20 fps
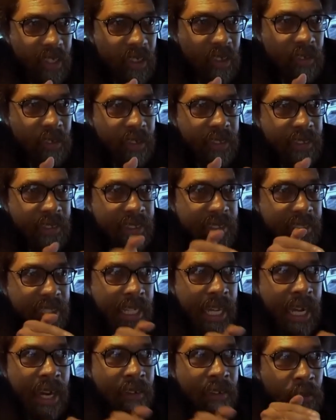of those, where he thinks the
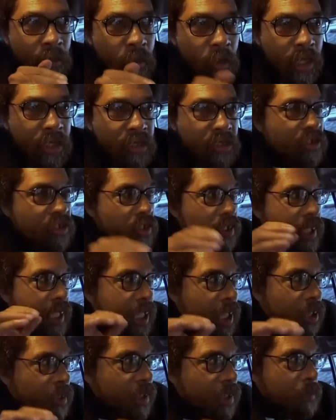lyre with one
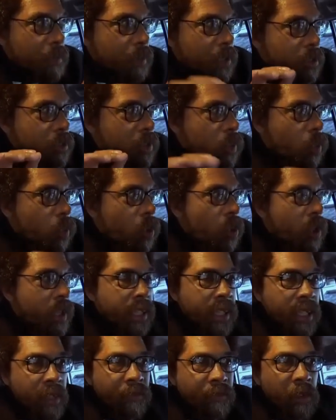string only appeals to one,
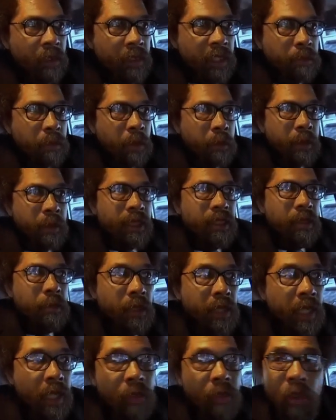and therefore is
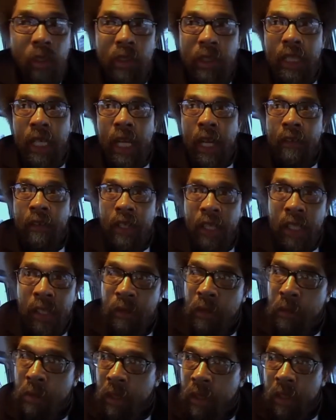permissible. Now, of course, the irony
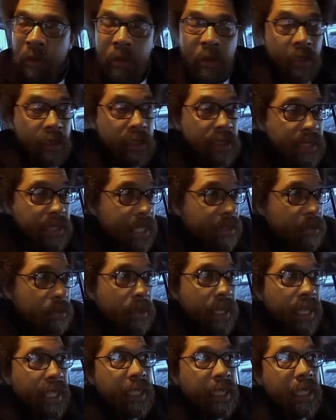is when Plato was on his
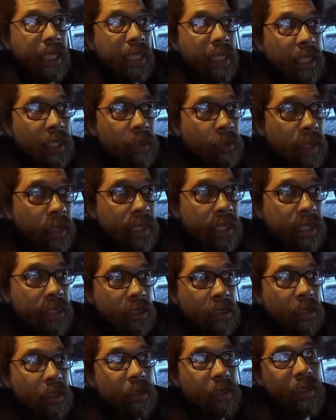deathbed, what did he
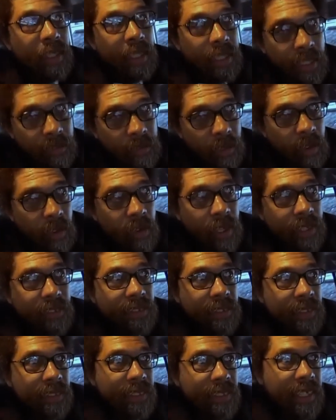do? Well, he
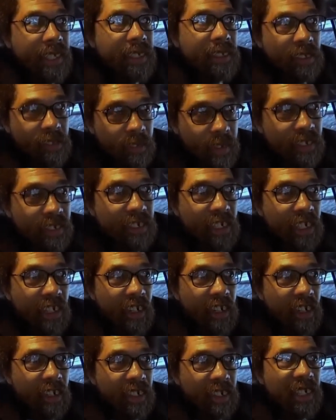requested the Thracian
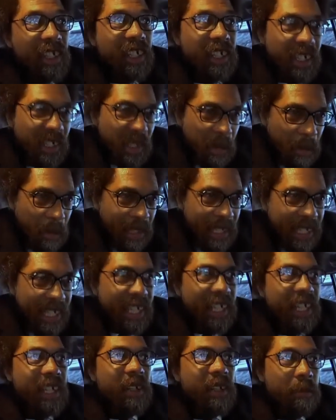girl to
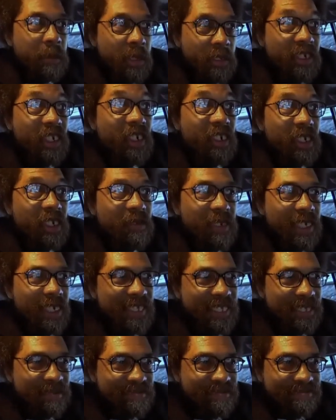play music on the
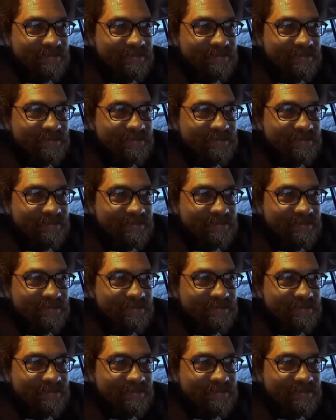flute.